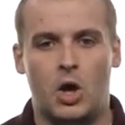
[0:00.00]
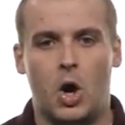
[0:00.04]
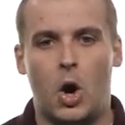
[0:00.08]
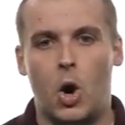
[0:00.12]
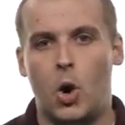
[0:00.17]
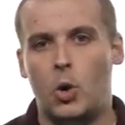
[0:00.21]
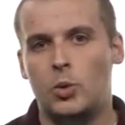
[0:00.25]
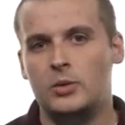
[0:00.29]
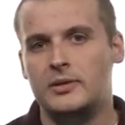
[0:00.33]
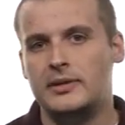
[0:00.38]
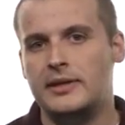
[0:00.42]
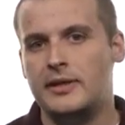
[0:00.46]

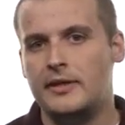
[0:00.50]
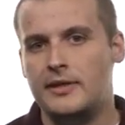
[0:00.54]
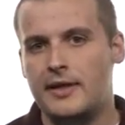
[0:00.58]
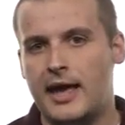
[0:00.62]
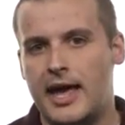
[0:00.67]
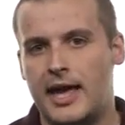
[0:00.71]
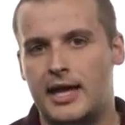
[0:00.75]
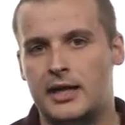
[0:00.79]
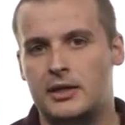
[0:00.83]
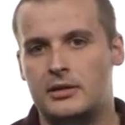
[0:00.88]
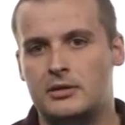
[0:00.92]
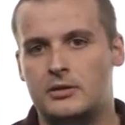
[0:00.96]
only
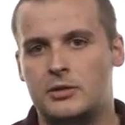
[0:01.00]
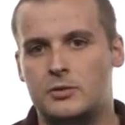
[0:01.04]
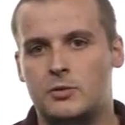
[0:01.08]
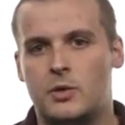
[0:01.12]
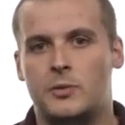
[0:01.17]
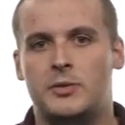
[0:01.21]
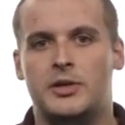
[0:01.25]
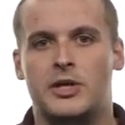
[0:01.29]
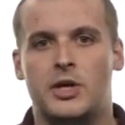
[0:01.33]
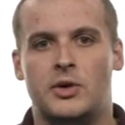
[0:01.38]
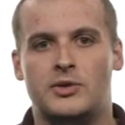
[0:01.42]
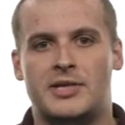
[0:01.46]
then will
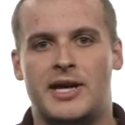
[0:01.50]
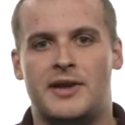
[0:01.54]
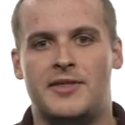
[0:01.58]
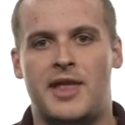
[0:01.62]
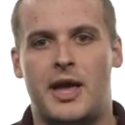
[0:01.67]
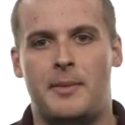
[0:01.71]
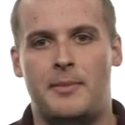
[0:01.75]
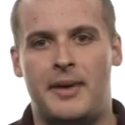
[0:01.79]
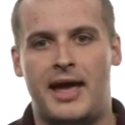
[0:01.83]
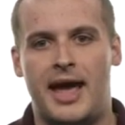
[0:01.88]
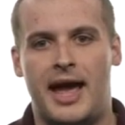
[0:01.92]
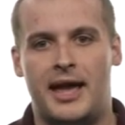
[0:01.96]
we go down
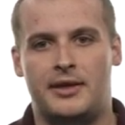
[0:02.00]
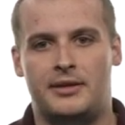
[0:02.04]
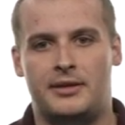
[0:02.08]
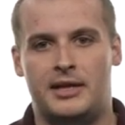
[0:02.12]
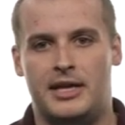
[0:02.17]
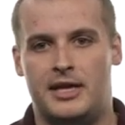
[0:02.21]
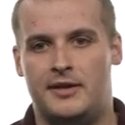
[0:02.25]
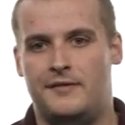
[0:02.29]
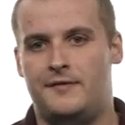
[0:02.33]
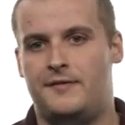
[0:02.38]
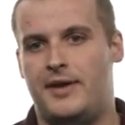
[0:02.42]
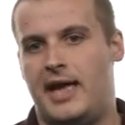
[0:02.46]
that path
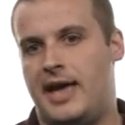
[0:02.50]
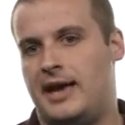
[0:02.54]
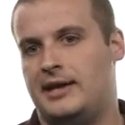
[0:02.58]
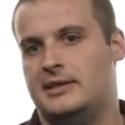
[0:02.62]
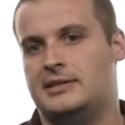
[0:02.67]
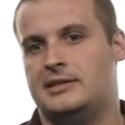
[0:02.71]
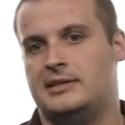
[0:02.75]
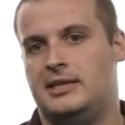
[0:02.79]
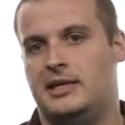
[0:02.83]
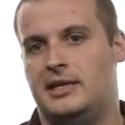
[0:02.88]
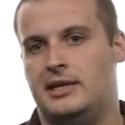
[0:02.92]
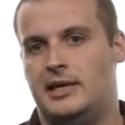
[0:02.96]
if
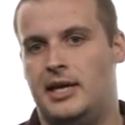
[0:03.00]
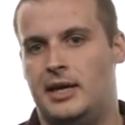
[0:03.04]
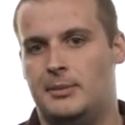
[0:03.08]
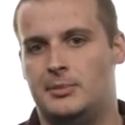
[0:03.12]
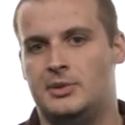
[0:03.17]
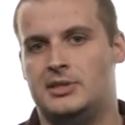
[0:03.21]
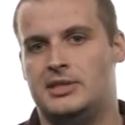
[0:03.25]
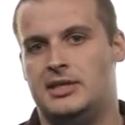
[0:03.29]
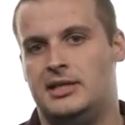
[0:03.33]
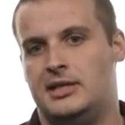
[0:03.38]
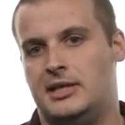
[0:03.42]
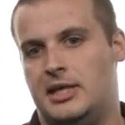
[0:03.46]
x
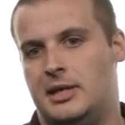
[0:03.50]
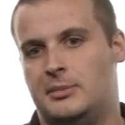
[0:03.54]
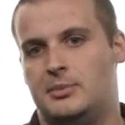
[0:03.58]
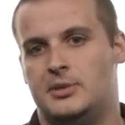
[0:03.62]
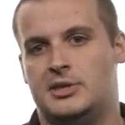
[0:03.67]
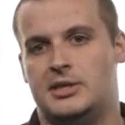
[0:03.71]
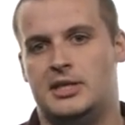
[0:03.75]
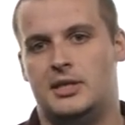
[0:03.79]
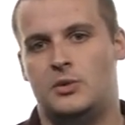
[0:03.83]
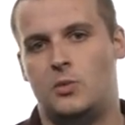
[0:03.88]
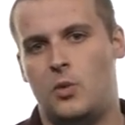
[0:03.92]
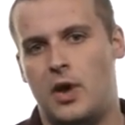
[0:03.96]
ampersand
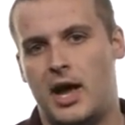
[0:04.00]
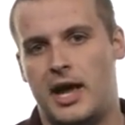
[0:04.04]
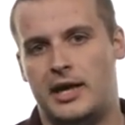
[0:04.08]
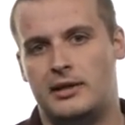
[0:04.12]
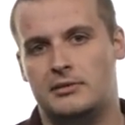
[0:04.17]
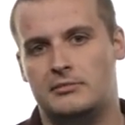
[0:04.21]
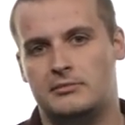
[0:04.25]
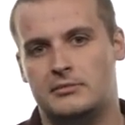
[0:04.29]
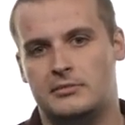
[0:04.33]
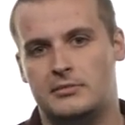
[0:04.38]
ampersand y.